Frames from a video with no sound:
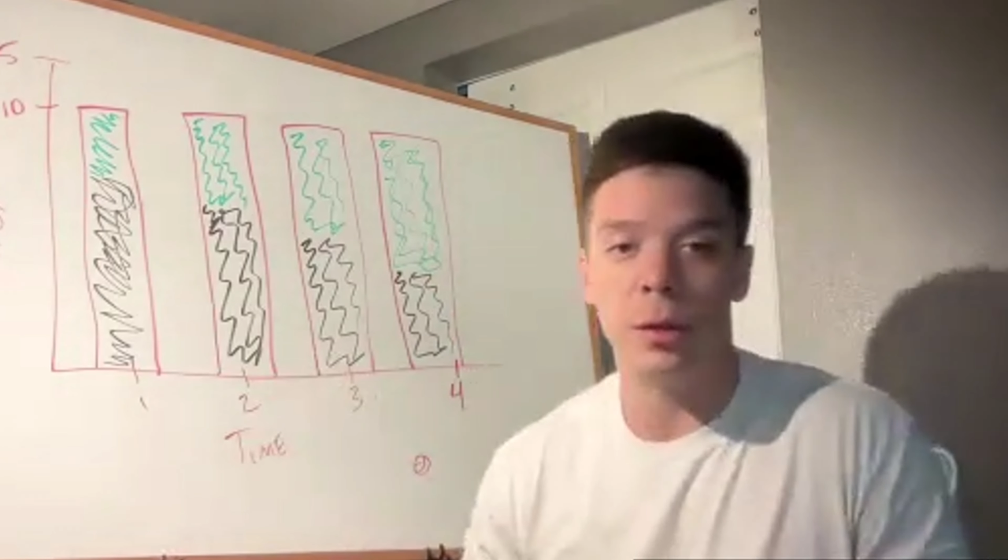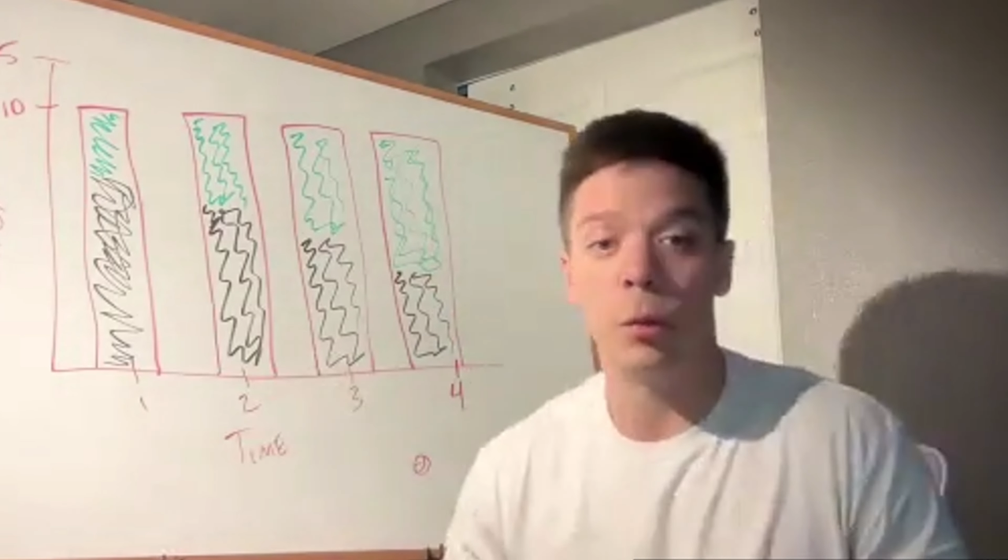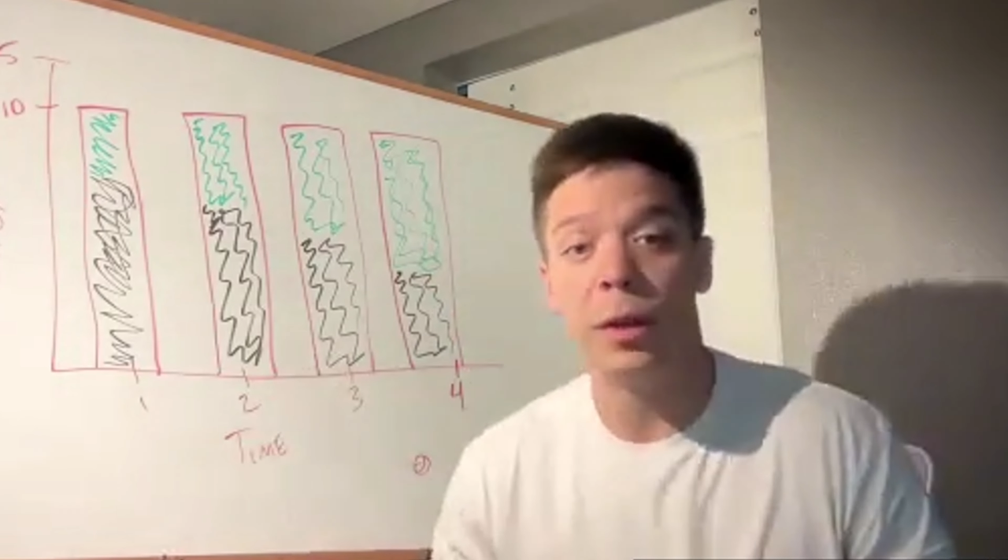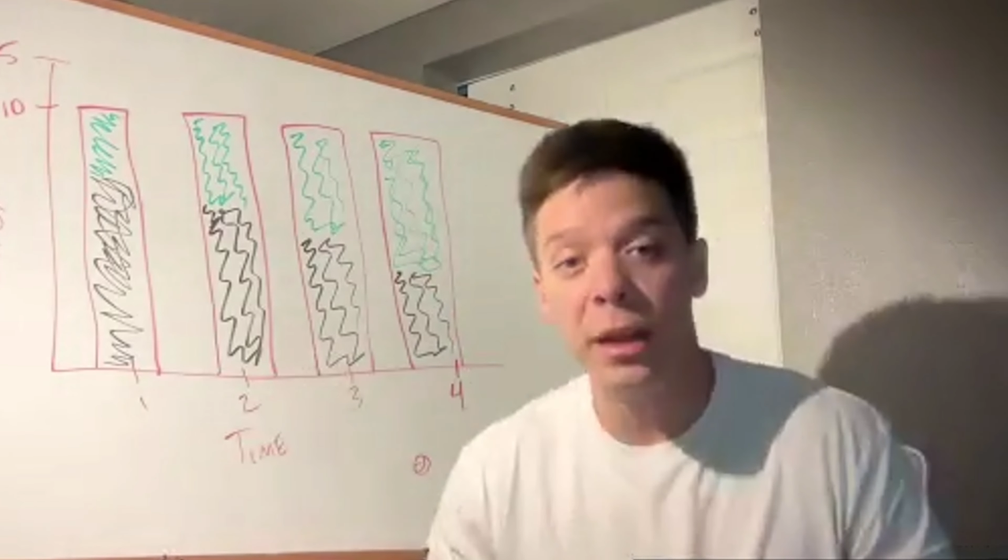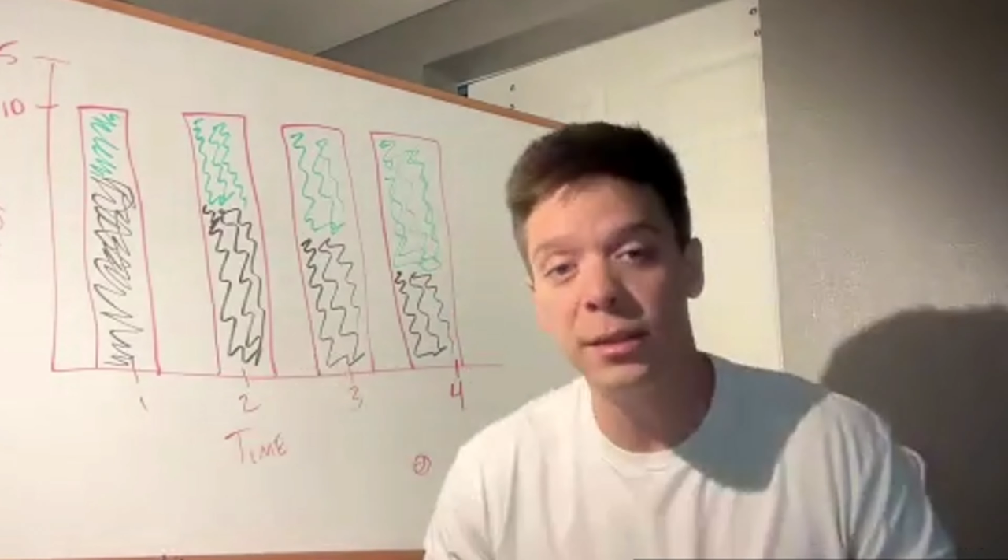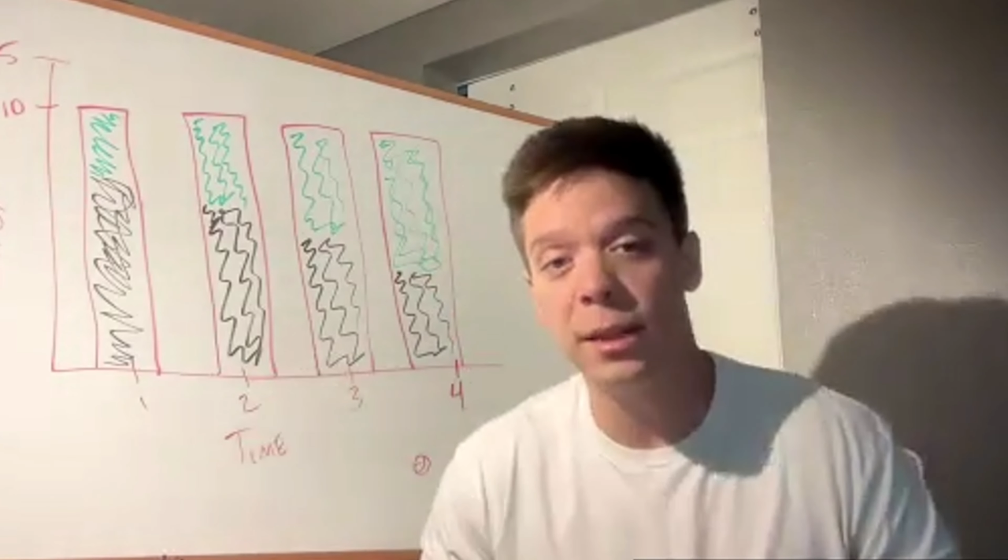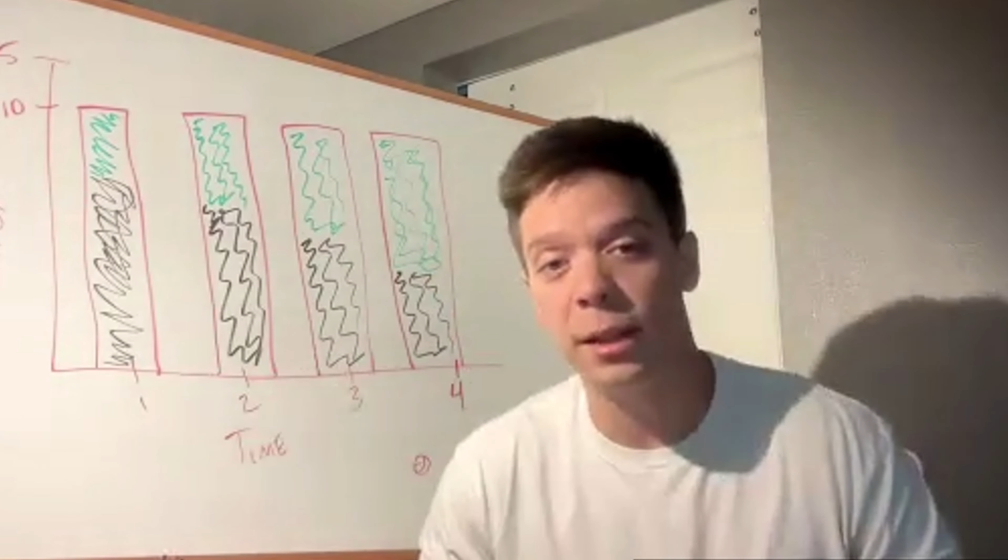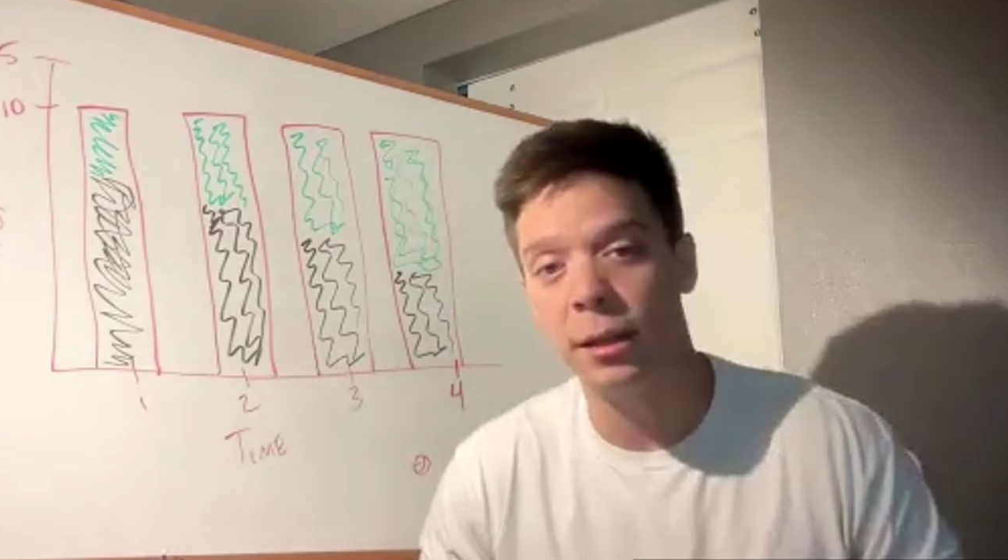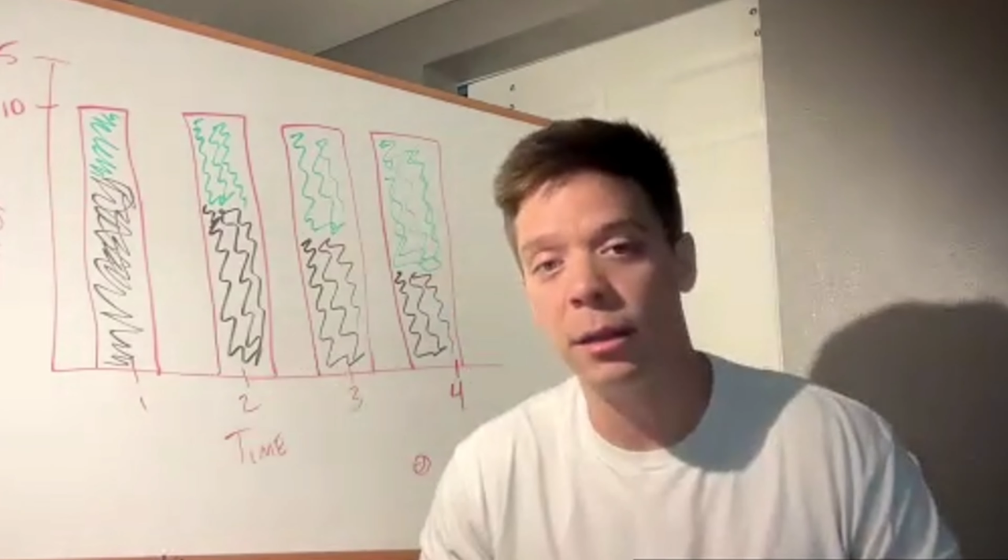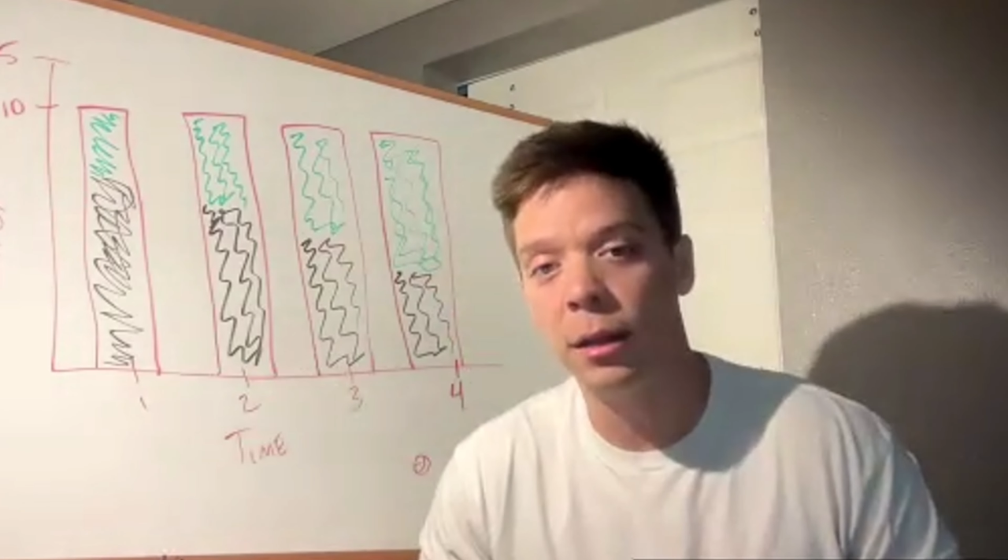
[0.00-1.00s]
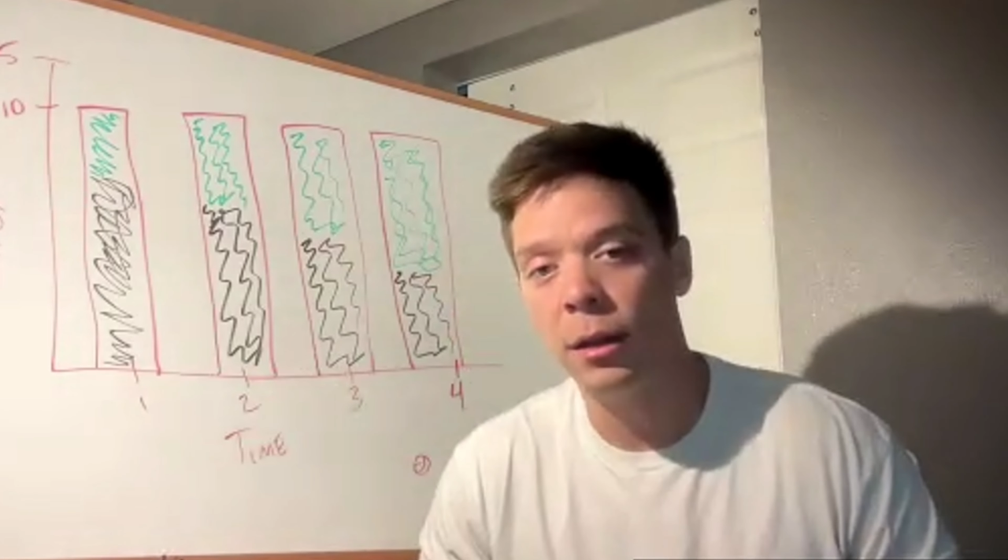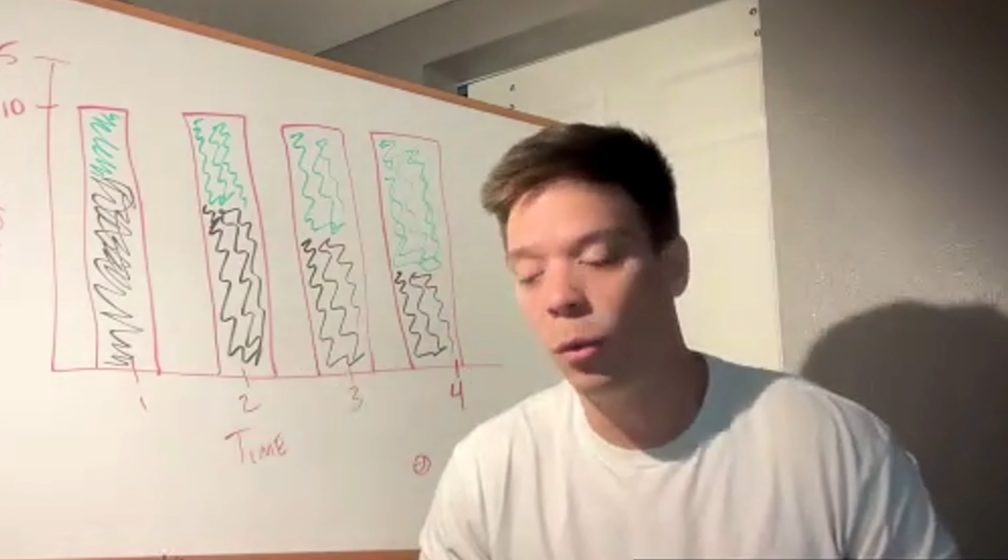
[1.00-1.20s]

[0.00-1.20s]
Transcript: The reason